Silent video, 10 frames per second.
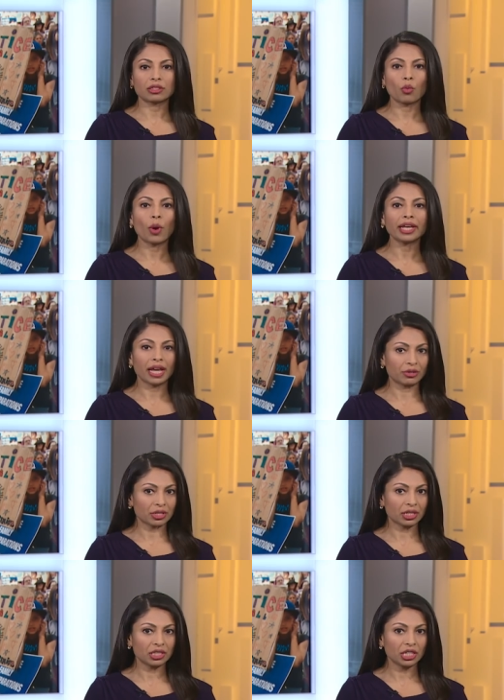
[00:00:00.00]
The White House
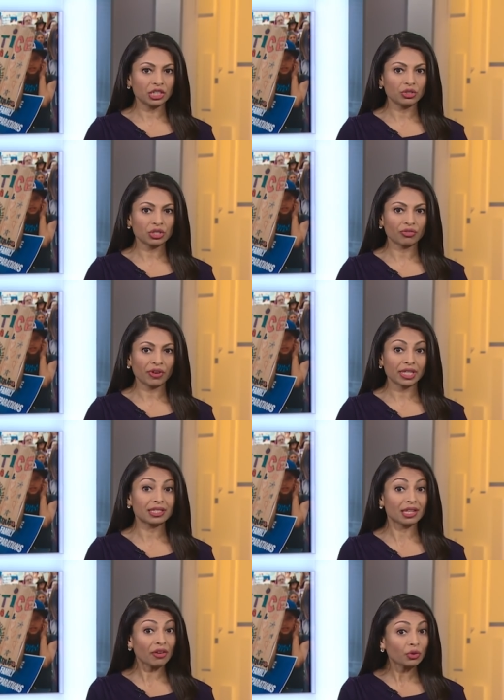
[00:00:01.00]
continues to face
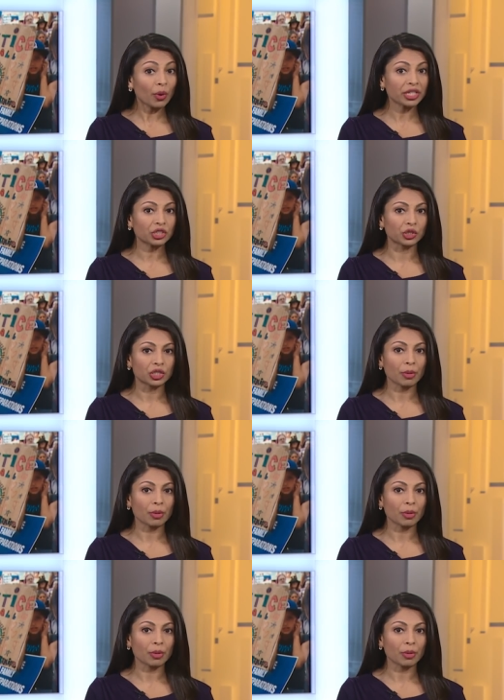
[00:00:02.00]
tough questions